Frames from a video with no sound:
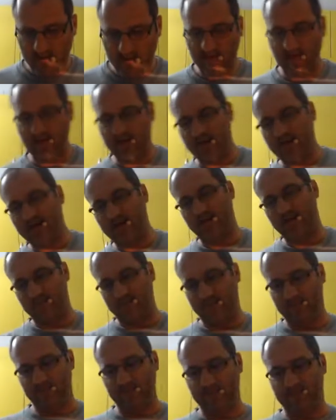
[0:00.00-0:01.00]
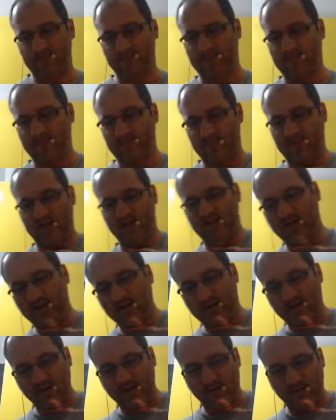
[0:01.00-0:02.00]
the little
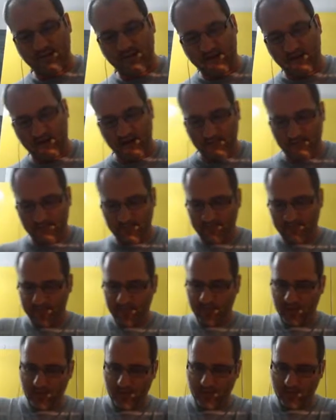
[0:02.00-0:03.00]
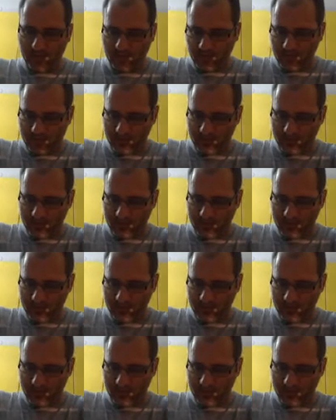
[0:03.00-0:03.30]
grill thingy. Hold on.